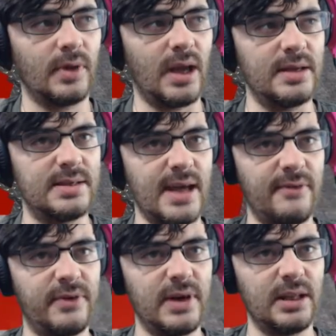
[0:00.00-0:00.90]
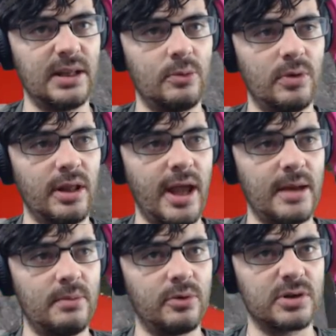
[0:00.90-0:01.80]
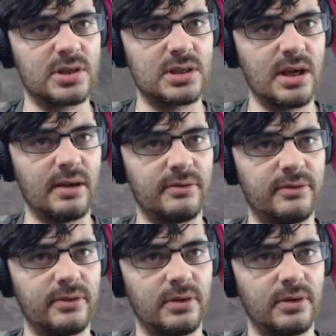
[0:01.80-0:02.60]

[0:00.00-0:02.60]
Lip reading: I definitely will add more stuff.